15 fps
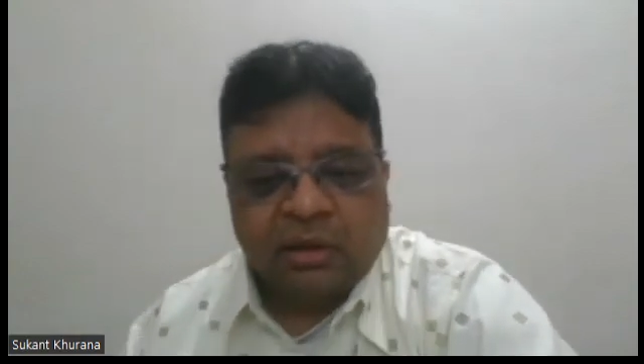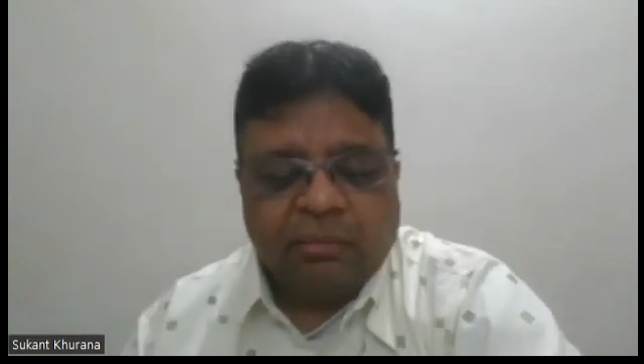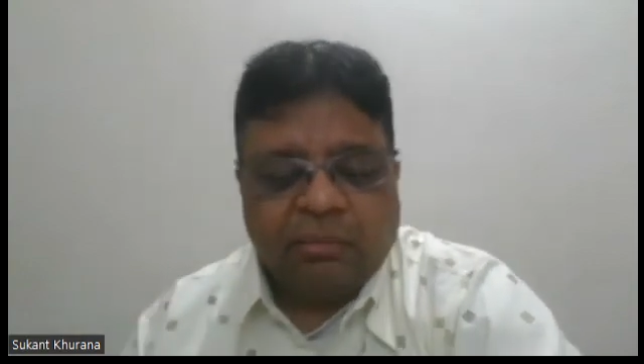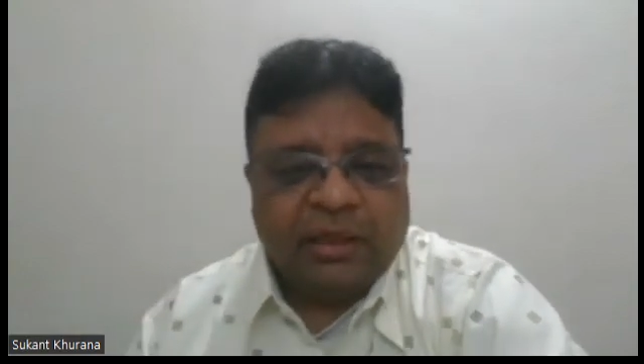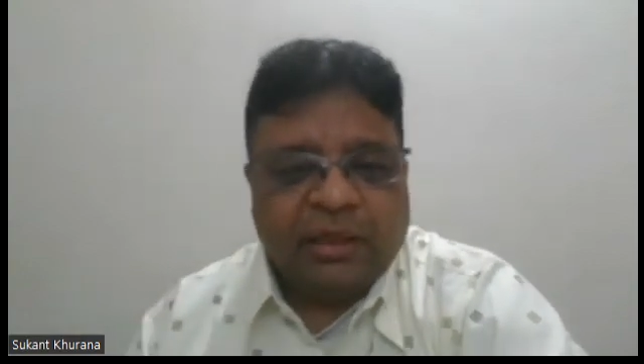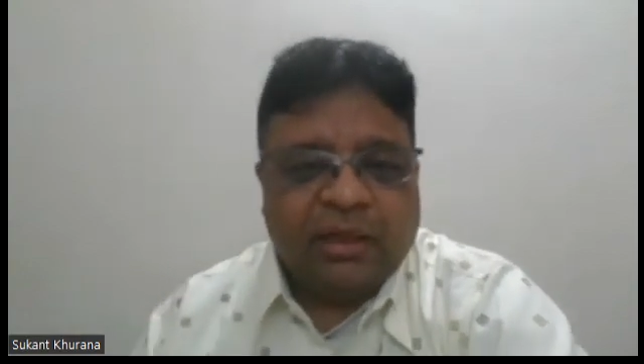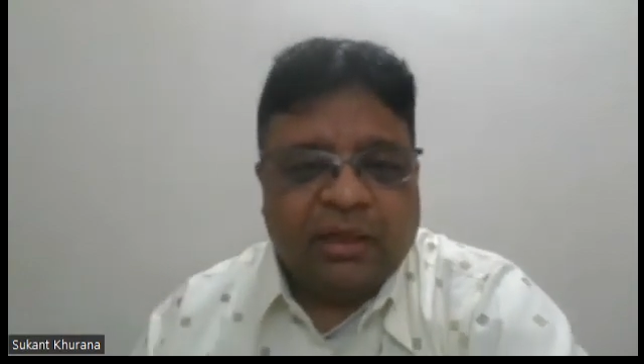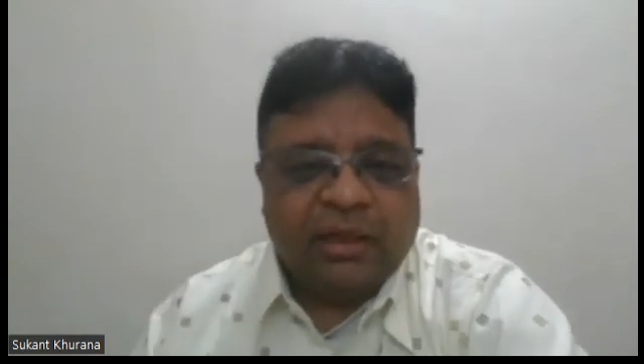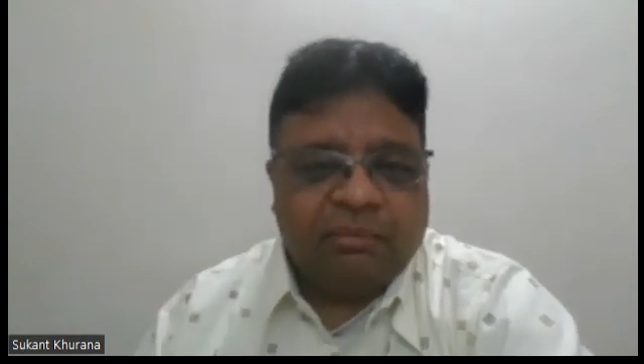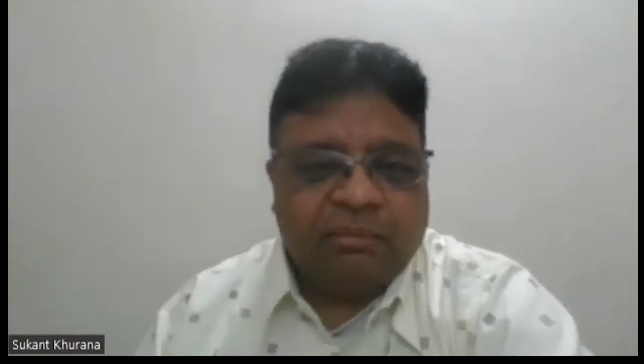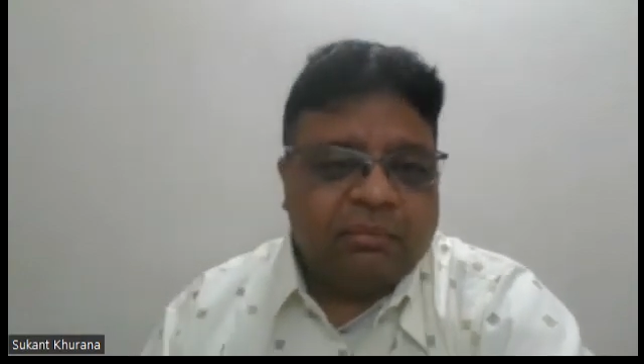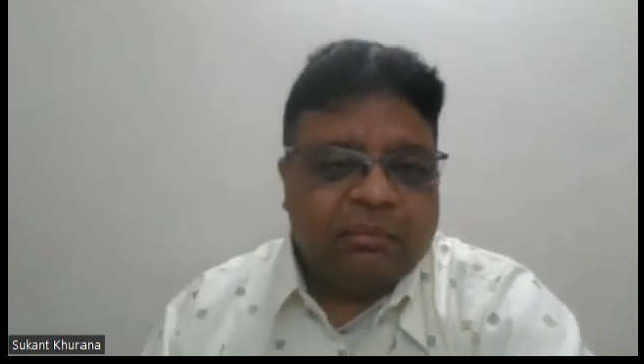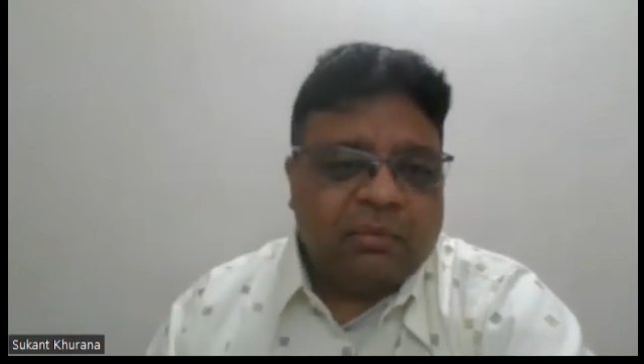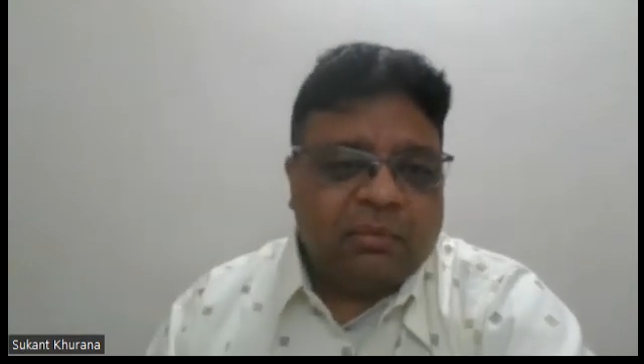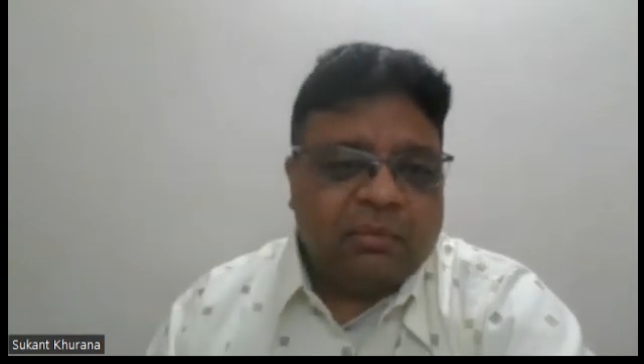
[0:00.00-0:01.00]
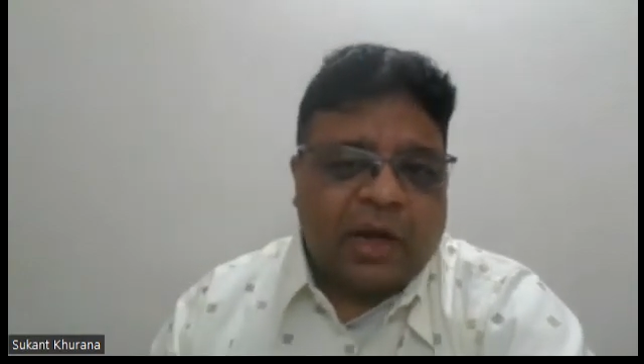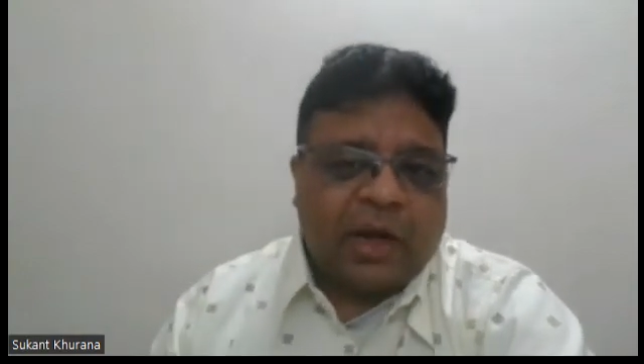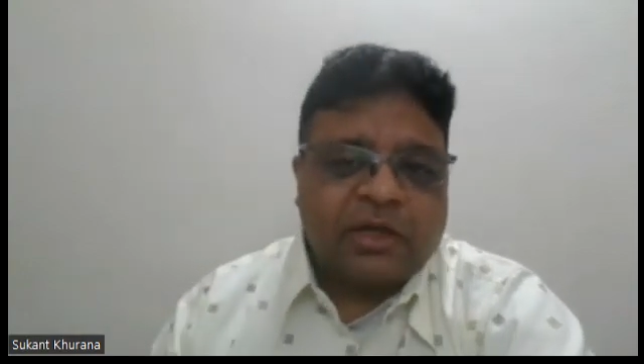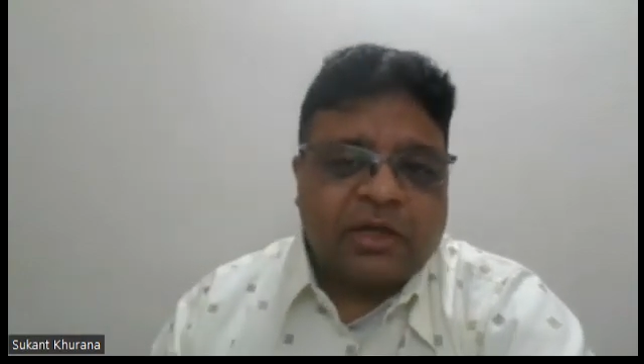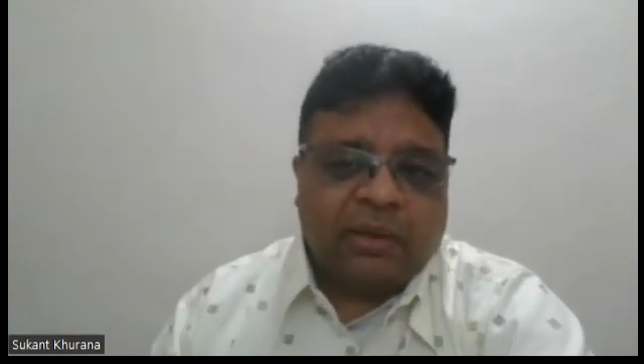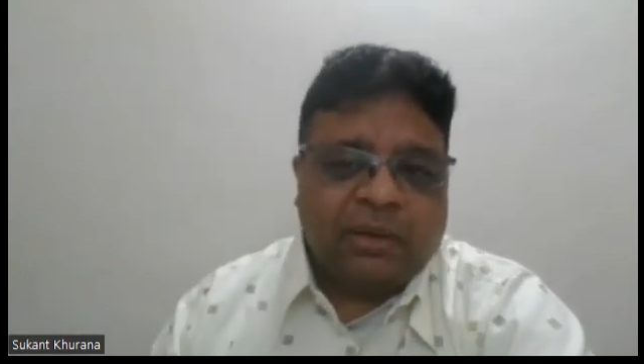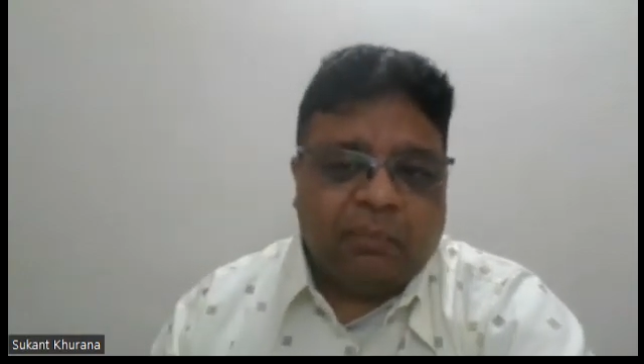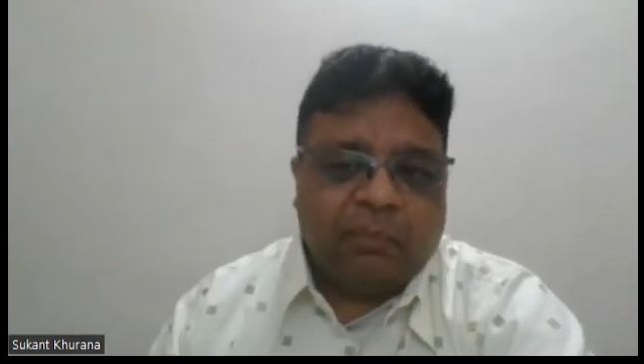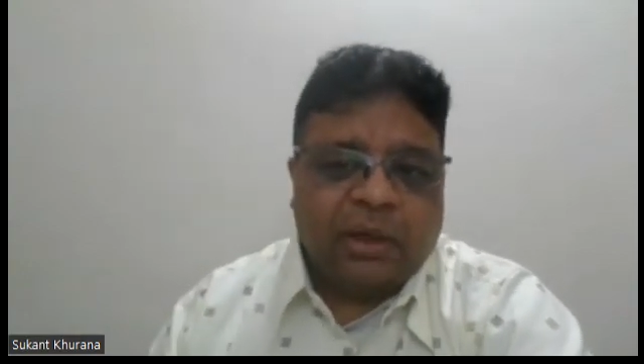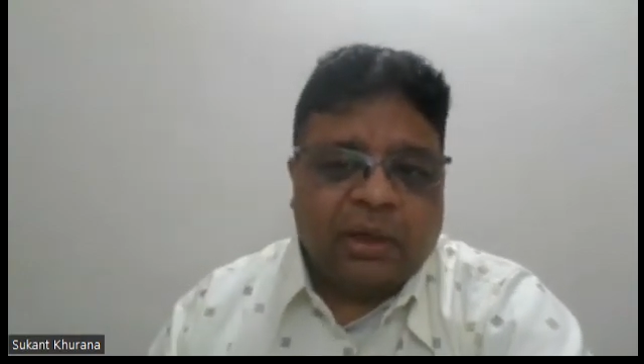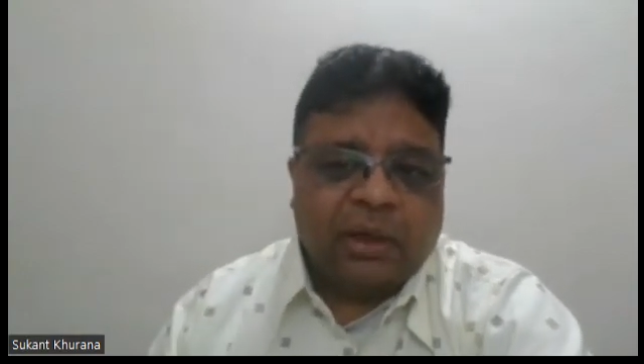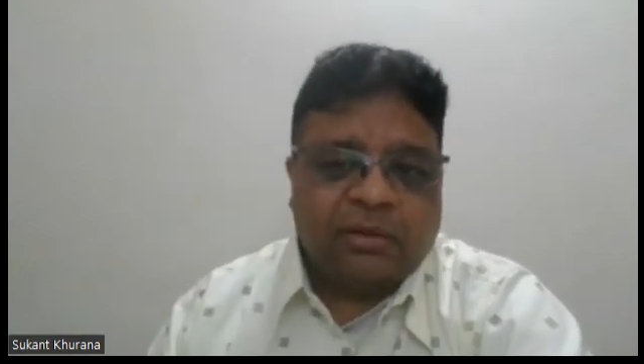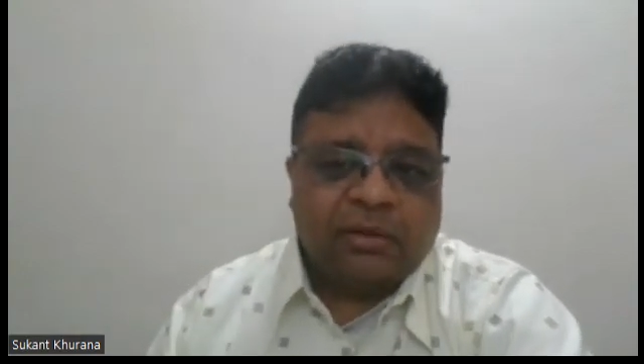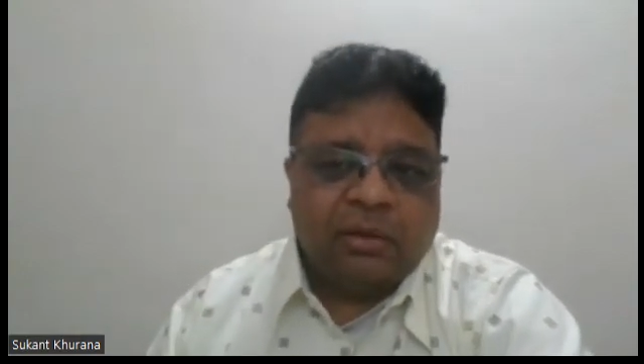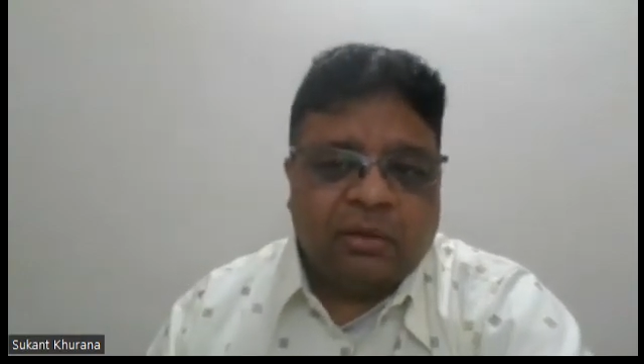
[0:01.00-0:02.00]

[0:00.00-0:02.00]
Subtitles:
but then trash them, right?